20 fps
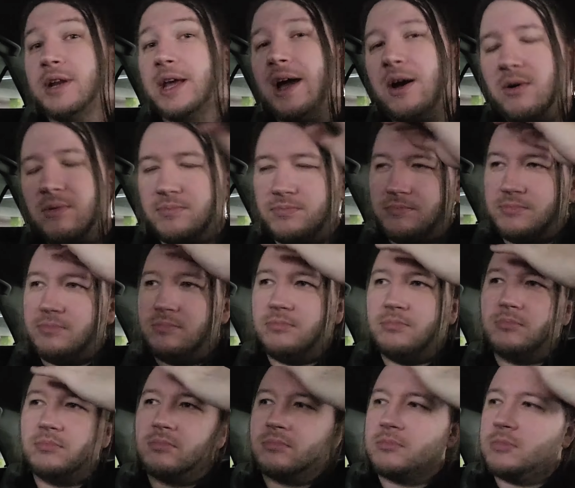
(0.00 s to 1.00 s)
out
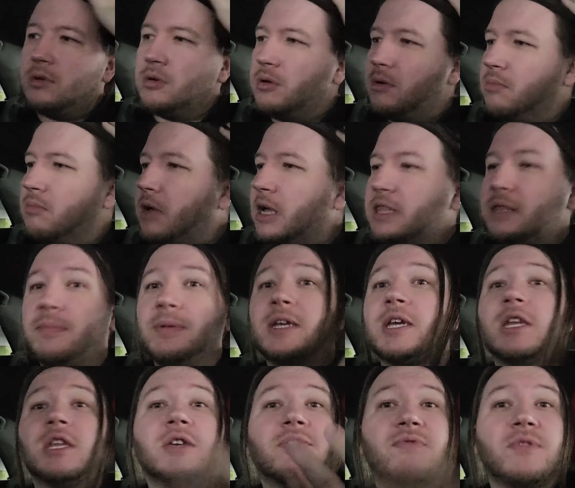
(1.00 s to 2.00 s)
at the
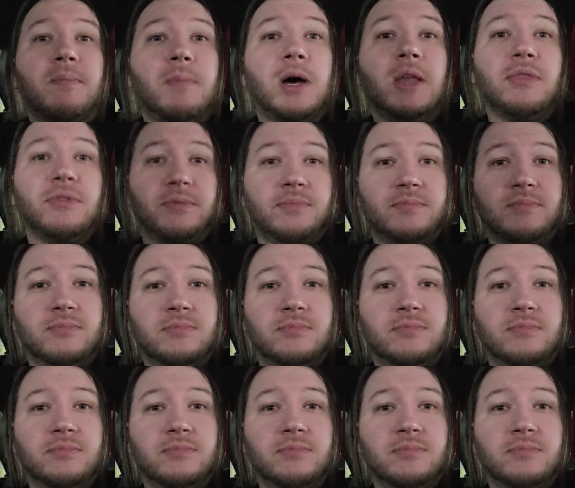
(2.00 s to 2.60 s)
beginning of the month.